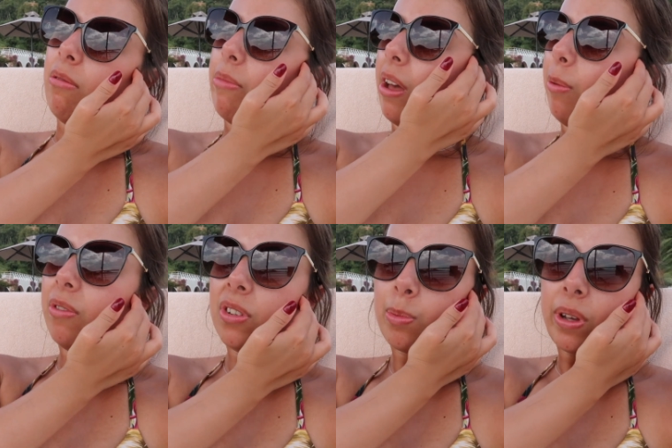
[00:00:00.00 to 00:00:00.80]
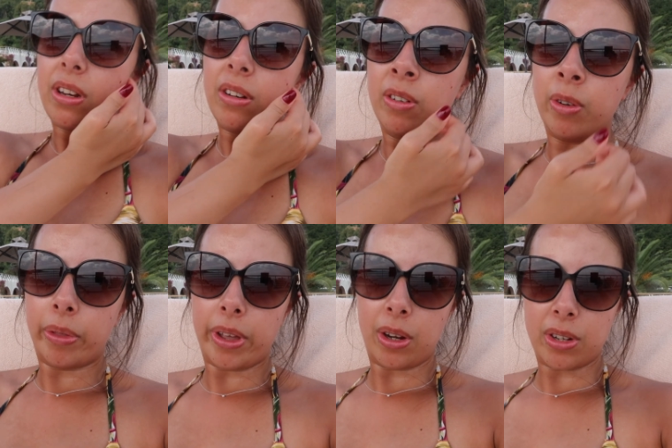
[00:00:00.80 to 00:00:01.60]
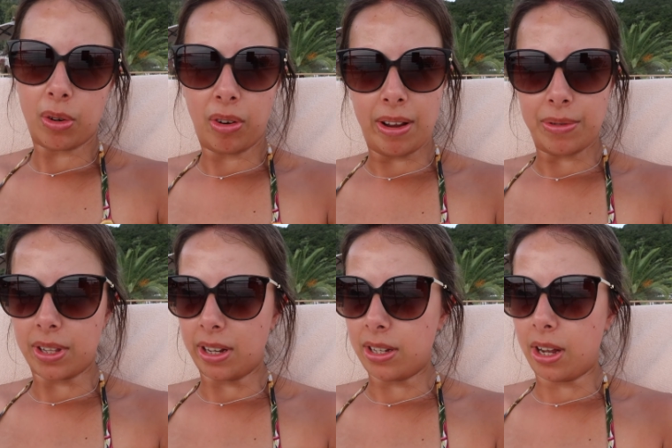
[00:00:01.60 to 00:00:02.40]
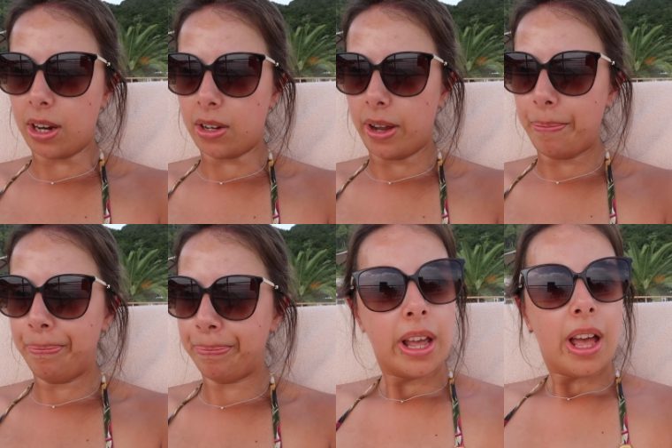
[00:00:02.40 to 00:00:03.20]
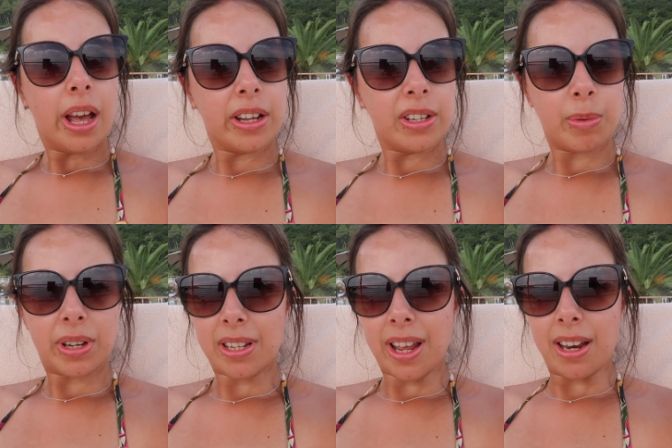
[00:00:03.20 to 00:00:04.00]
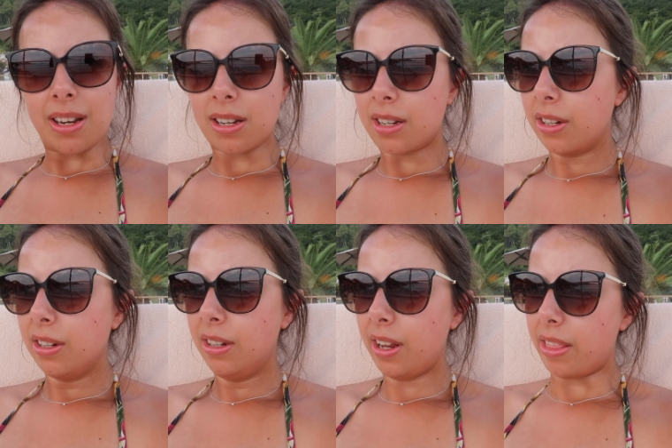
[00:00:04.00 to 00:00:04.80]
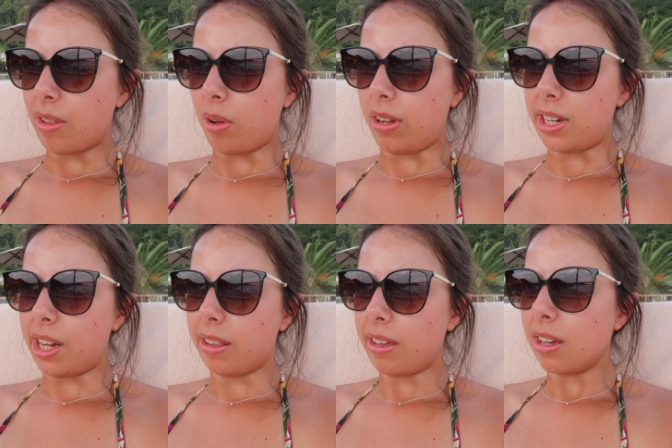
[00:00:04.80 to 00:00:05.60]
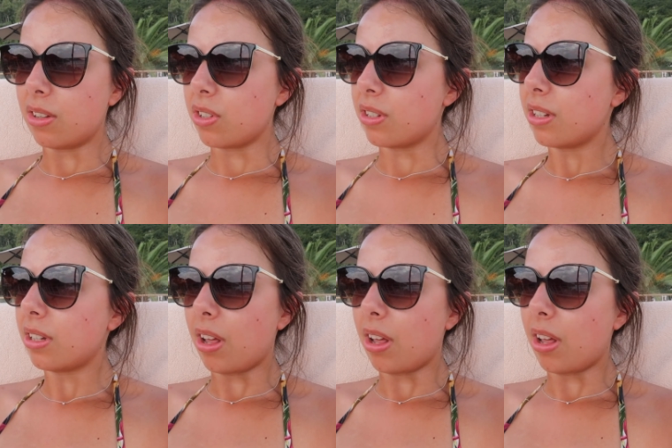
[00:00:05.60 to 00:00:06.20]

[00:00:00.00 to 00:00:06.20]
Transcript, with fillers: from that, we've just been on the hotel grounds the entire time. A nice way to end, end the holiday, I think, just